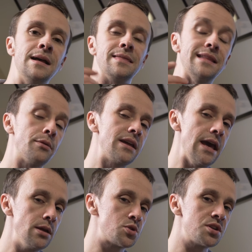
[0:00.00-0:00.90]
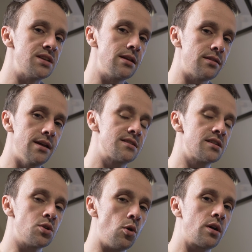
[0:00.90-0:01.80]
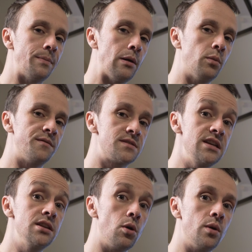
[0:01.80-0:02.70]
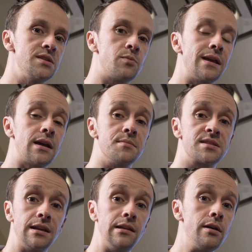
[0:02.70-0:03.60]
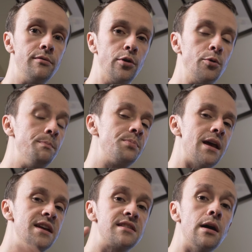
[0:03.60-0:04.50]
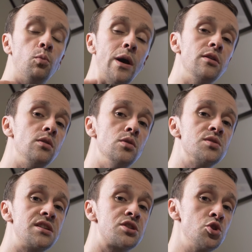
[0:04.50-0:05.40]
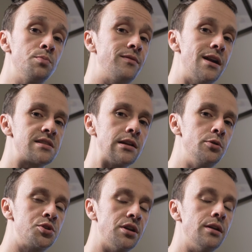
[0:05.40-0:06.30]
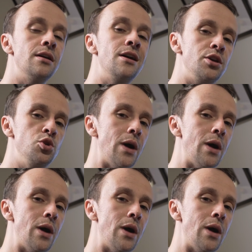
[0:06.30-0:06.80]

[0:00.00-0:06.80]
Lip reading: Now, the interesting thing to talk about with denoise when it comes to Lightroom is that when you're using super resolution, you